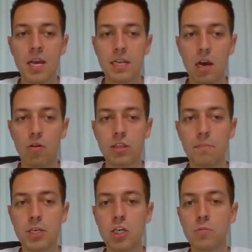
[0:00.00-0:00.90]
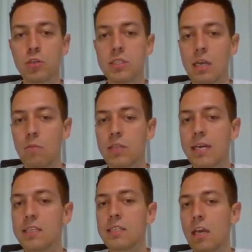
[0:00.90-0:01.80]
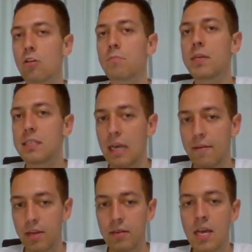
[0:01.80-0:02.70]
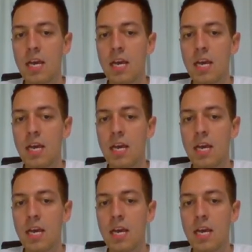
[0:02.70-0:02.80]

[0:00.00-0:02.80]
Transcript: Now, the bishop could sometimes stay on b7.